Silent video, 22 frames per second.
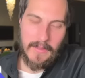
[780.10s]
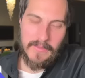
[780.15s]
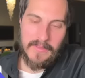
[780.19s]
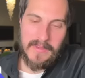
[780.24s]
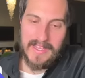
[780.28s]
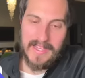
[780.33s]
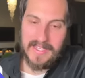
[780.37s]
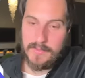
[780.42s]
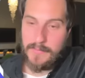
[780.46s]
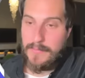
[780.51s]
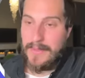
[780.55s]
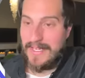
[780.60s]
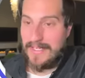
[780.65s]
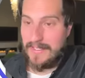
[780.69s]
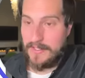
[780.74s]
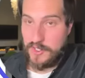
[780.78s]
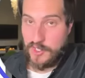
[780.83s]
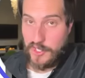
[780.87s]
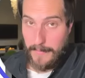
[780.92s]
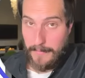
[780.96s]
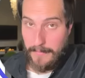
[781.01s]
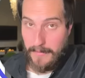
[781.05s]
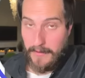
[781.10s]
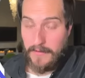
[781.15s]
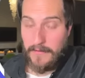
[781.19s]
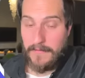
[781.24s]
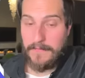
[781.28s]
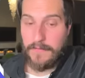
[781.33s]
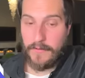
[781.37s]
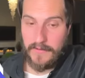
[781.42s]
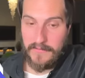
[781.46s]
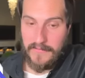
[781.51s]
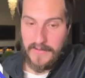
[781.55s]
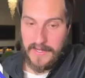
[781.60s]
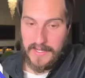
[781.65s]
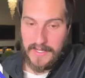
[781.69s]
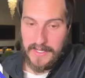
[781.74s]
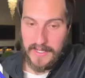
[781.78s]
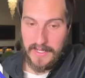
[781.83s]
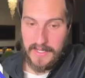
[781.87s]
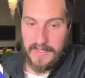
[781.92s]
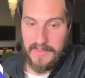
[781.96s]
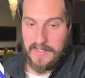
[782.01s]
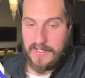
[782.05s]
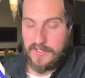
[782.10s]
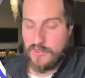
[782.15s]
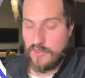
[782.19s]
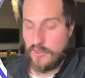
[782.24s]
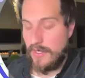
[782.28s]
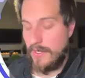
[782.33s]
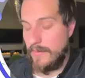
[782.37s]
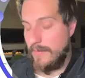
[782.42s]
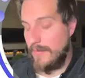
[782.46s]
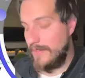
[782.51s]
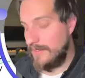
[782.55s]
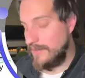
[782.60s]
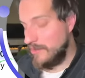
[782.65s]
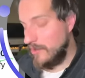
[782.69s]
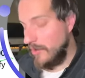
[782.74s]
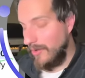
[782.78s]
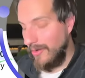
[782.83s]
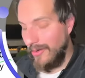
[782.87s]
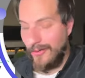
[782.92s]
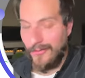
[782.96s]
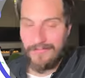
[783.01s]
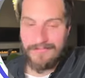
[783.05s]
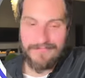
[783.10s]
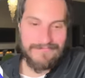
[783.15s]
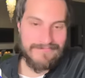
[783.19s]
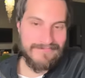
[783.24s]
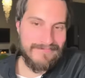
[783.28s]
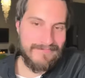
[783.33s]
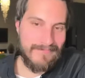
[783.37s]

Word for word: next big chip for NVIDIA, and these are going to be sold